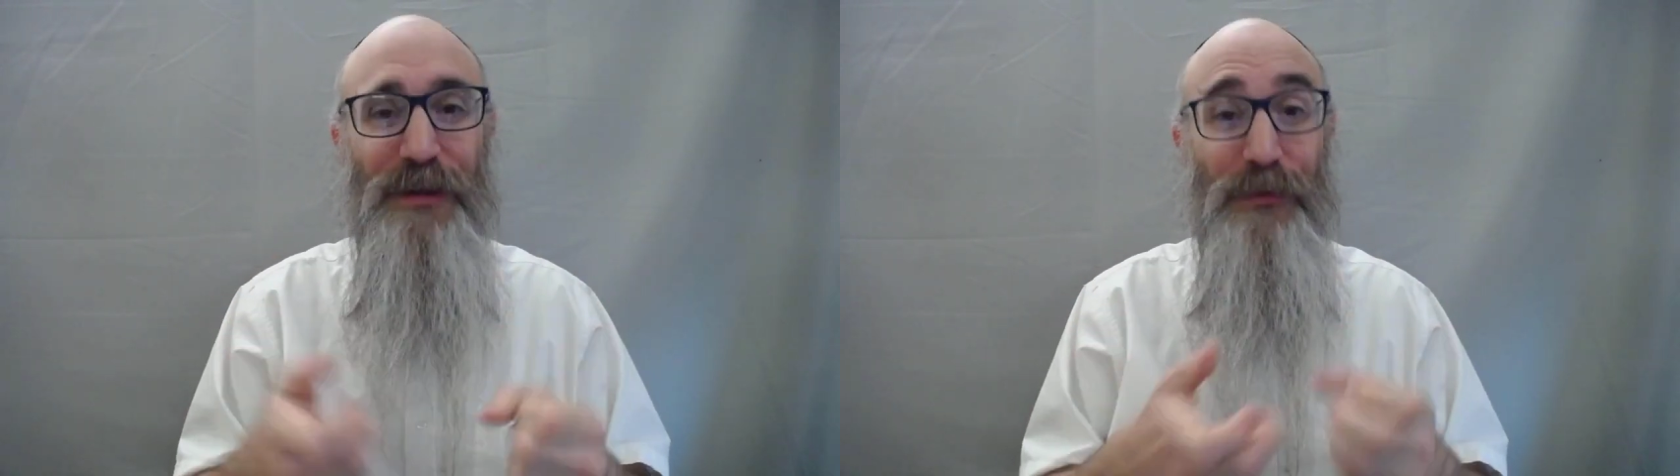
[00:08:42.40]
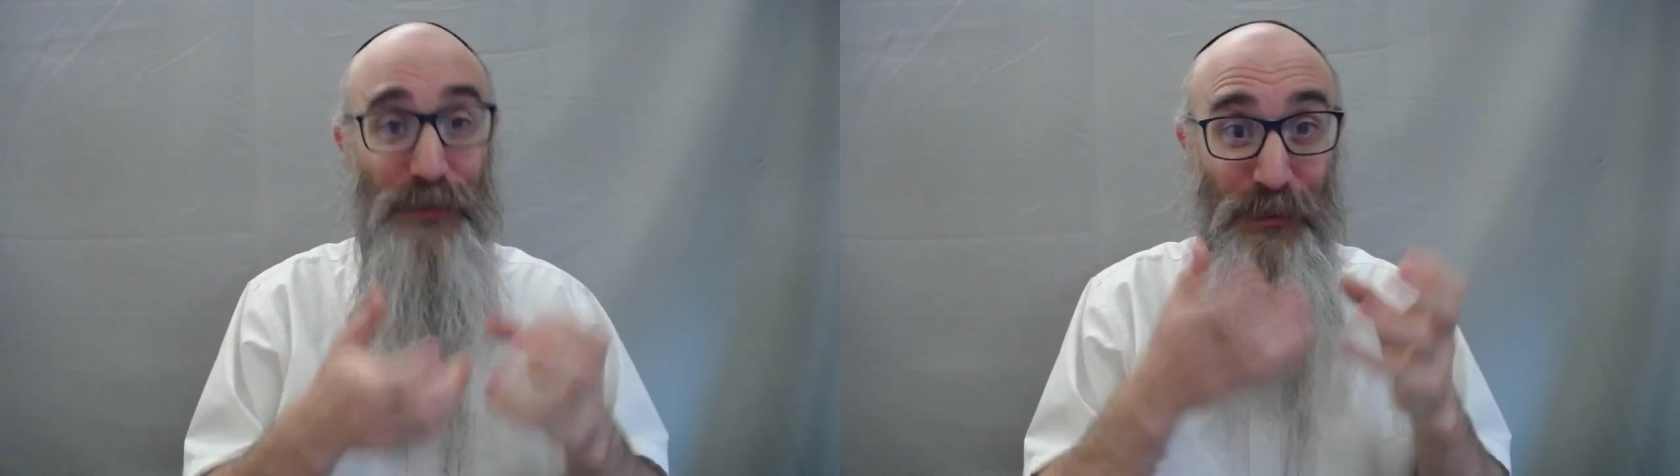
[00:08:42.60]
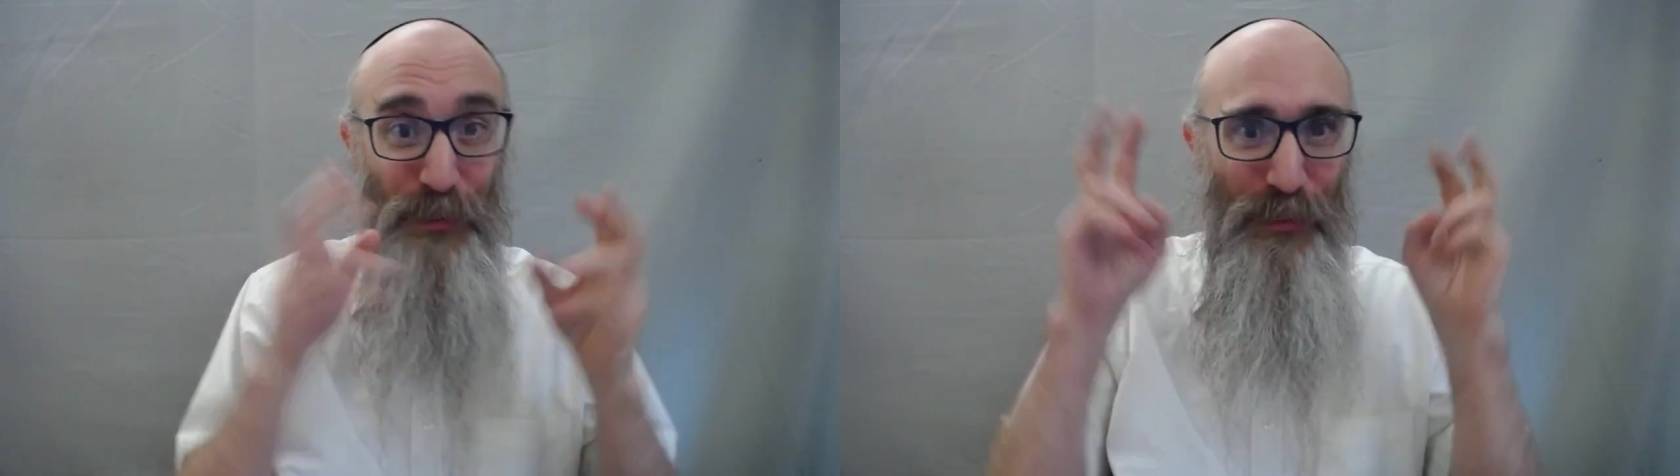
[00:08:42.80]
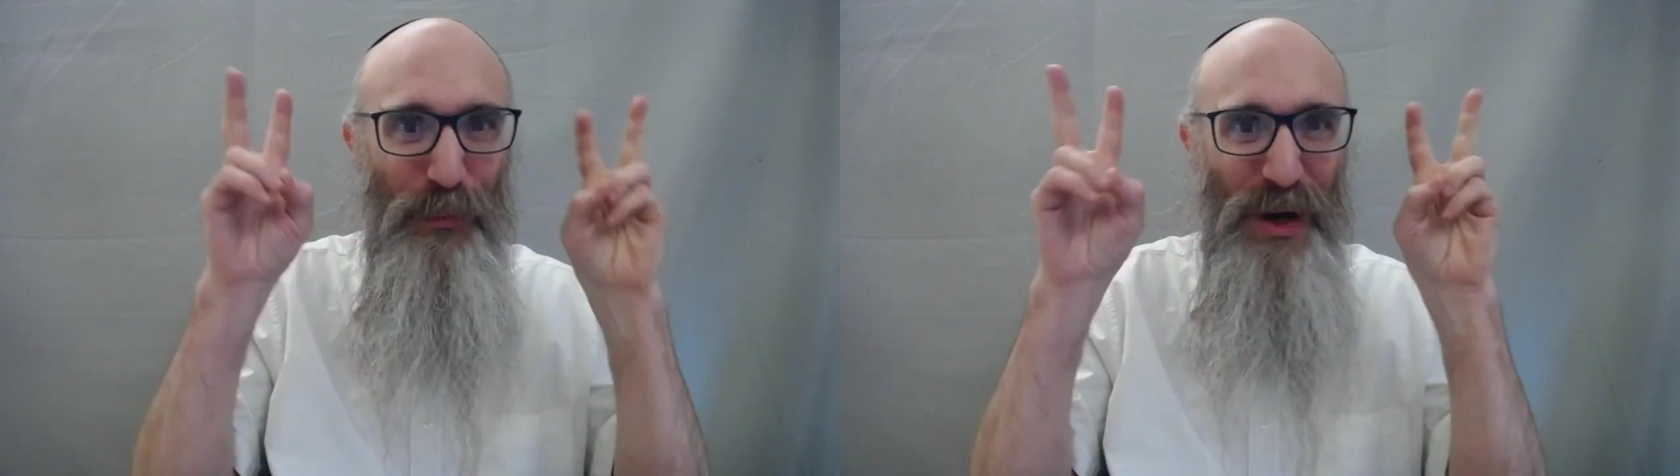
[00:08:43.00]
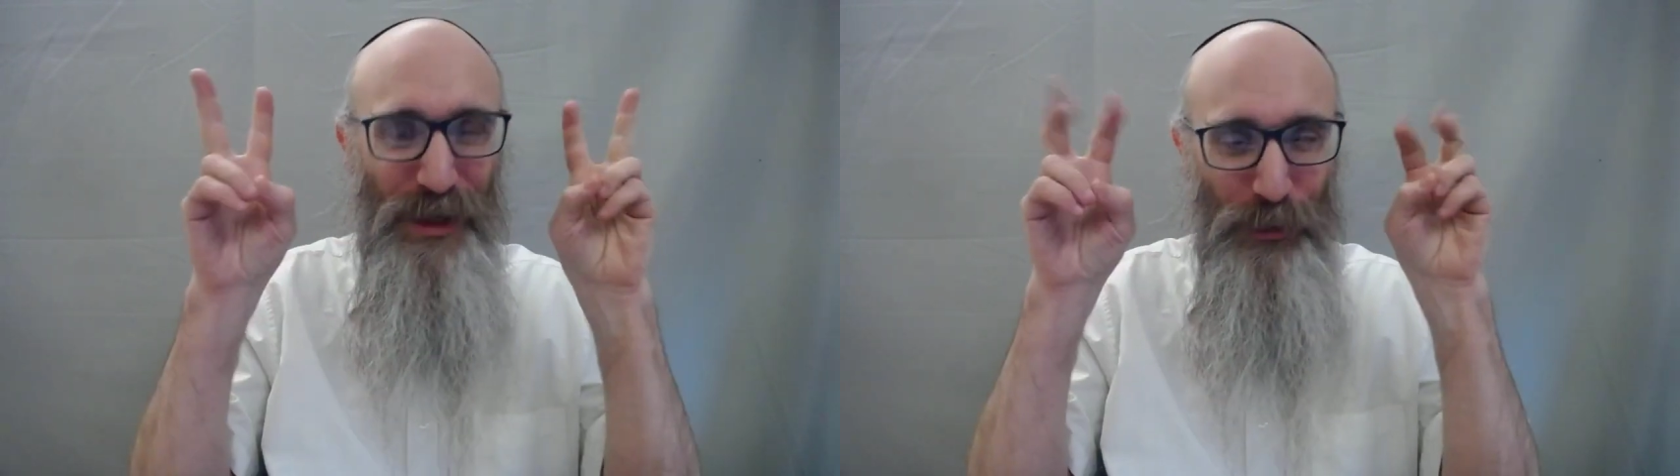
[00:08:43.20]
the
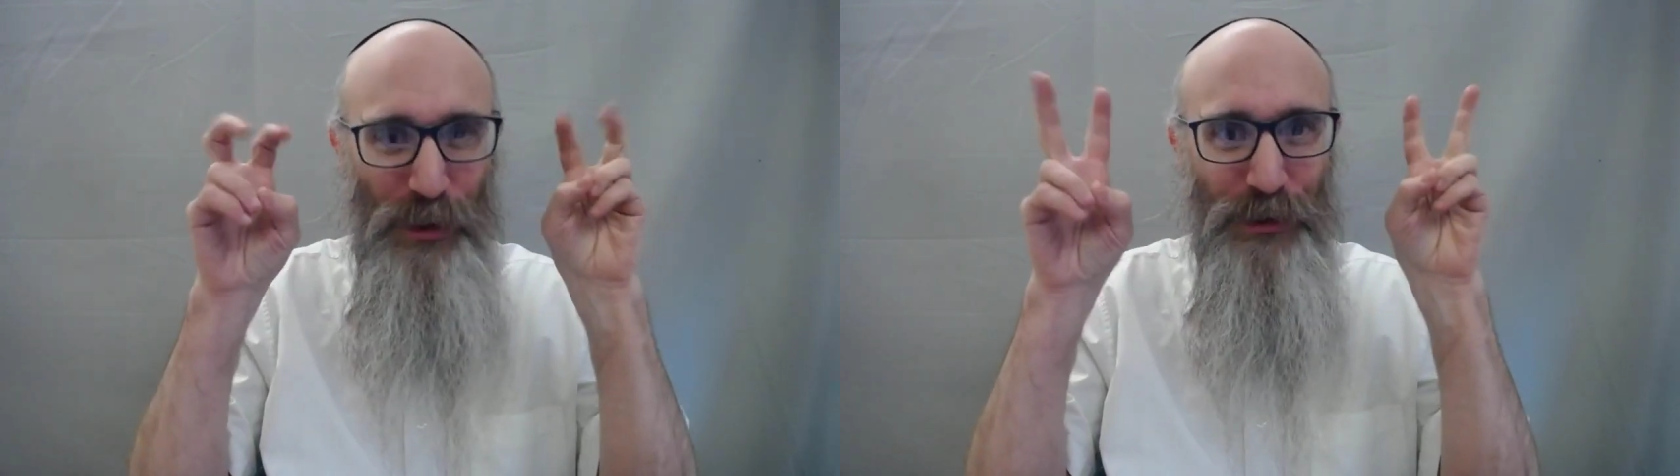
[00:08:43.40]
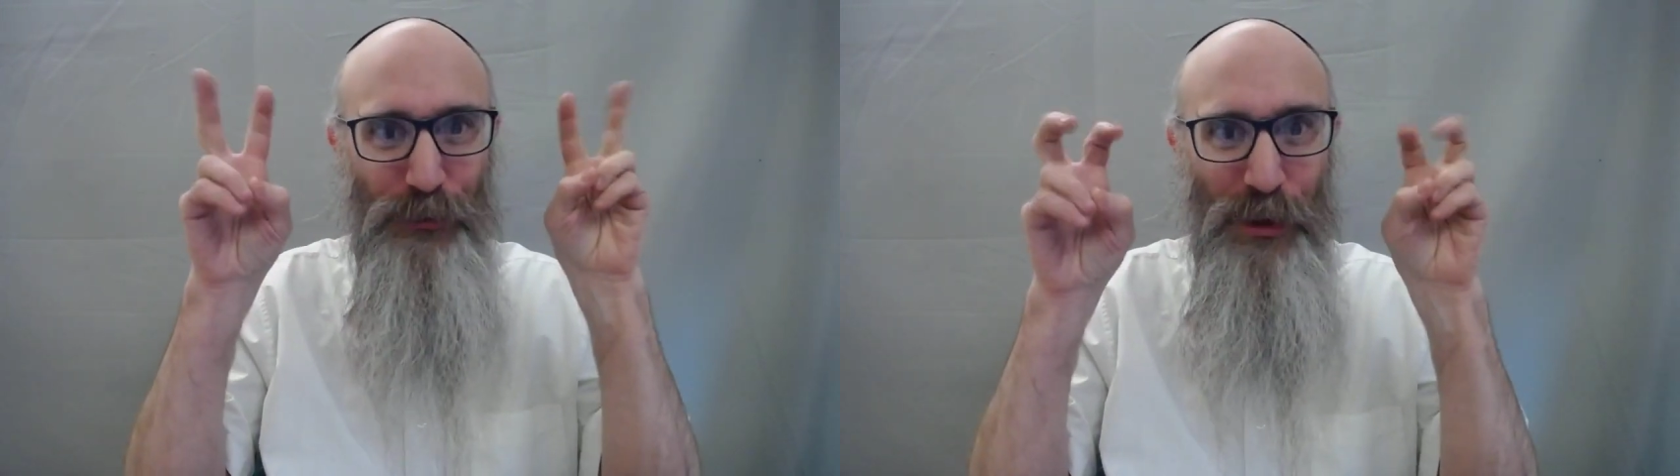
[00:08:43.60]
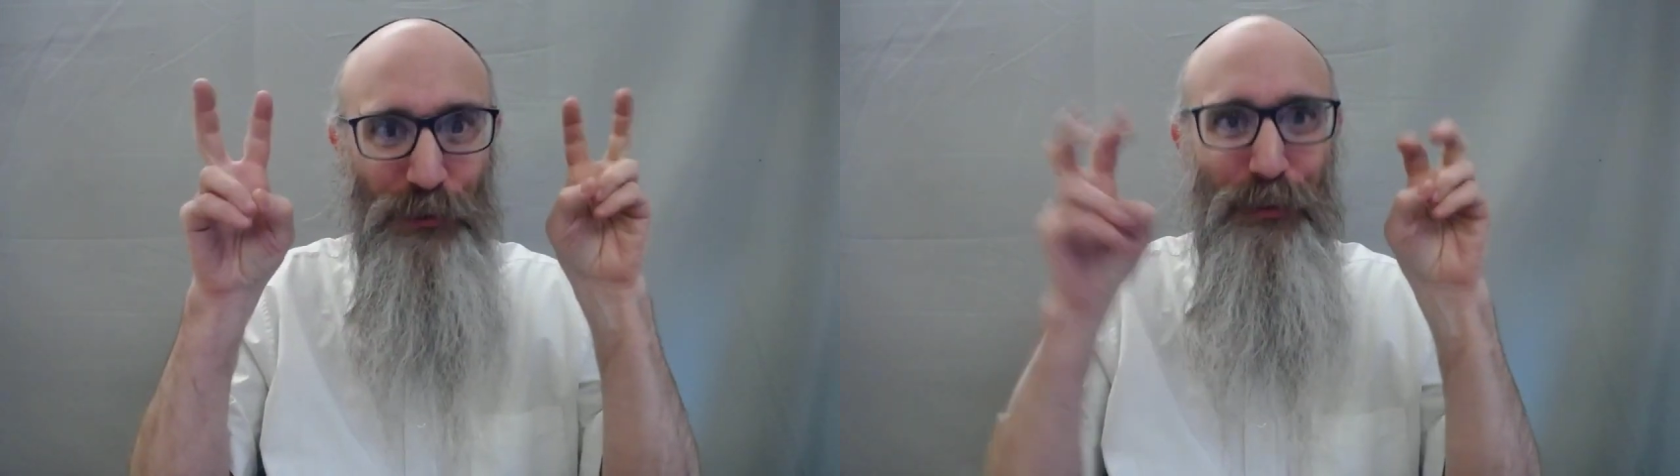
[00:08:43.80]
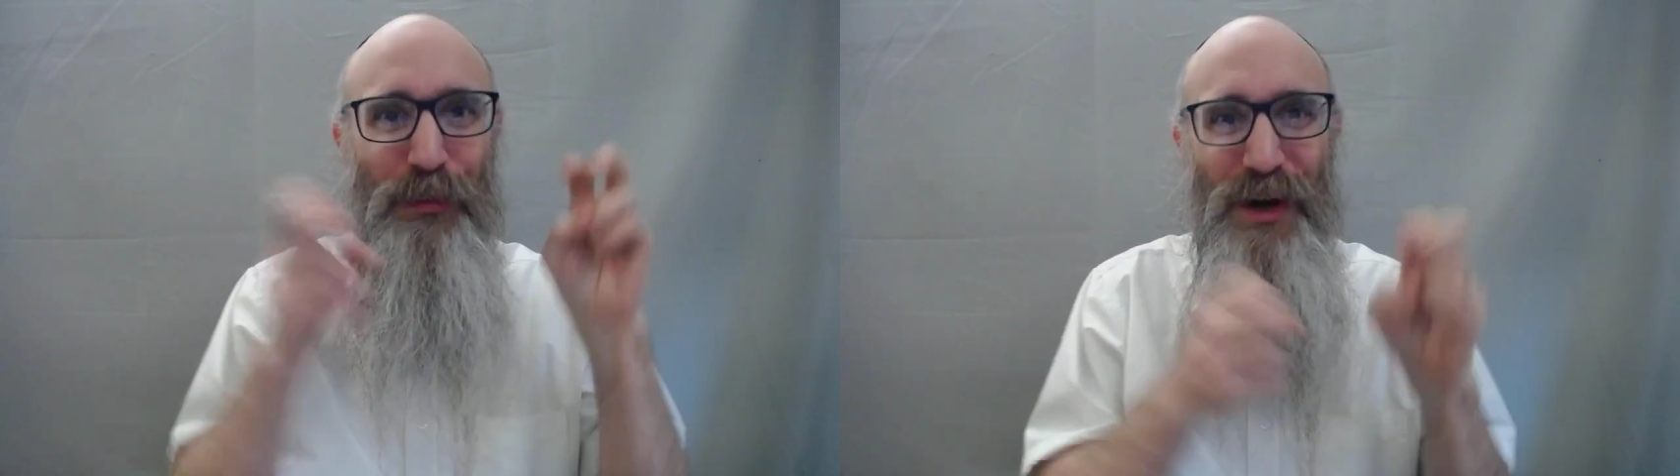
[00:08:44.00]
barley, quote unquote,